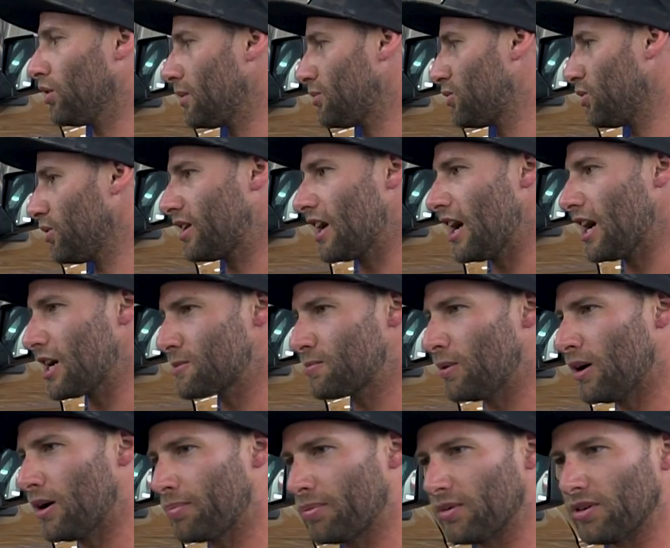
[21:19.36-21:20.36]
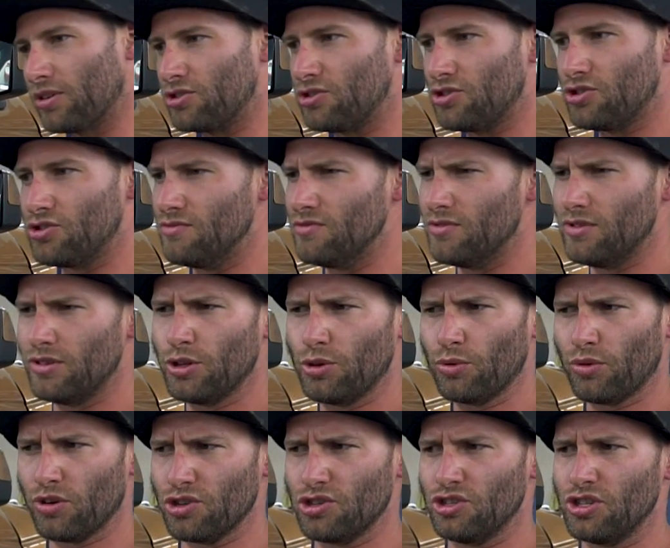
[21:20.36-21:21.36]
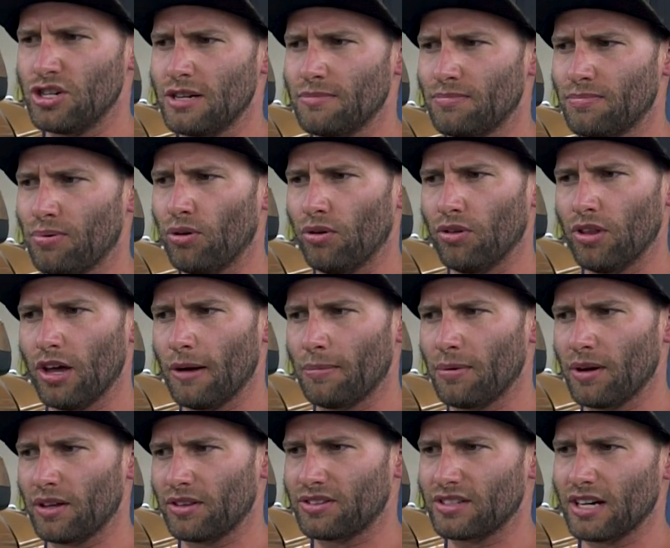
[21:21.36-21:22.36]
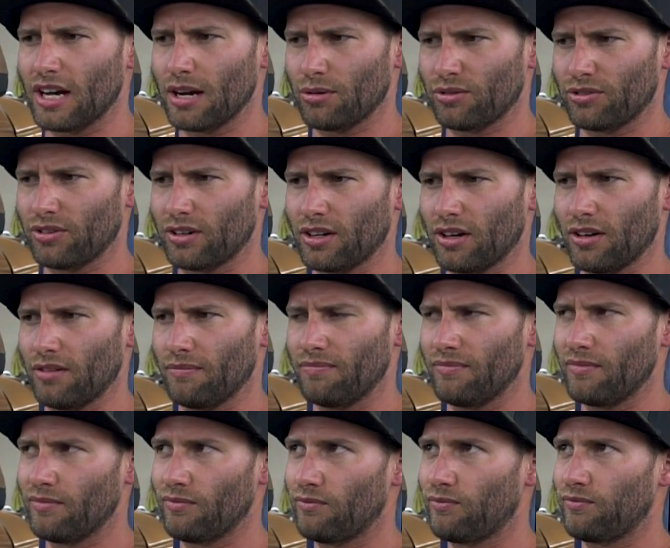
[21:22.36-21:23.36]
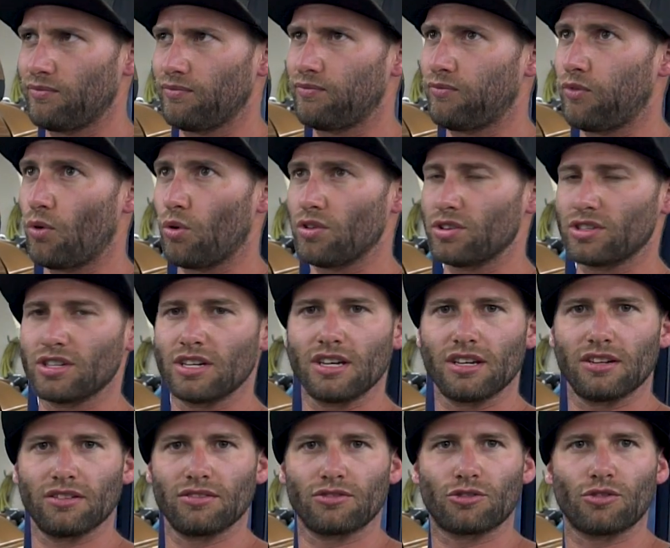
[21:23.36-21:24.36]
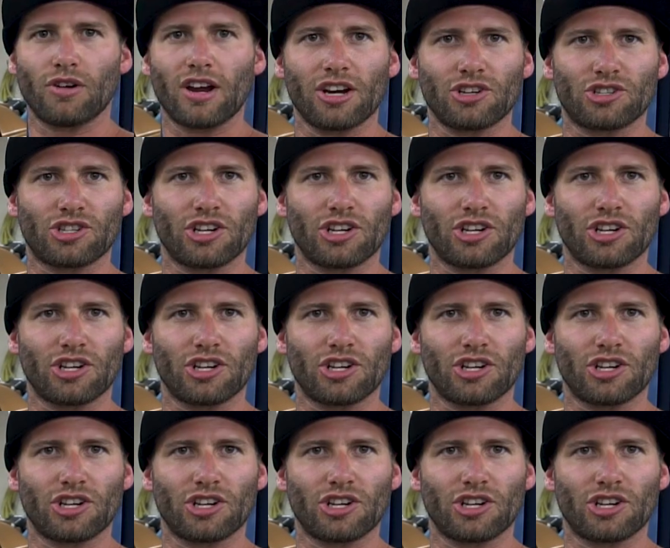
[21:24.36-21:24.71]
up to a gas pump. A newer Jeep pulled up at the time. It was like a 14 Grand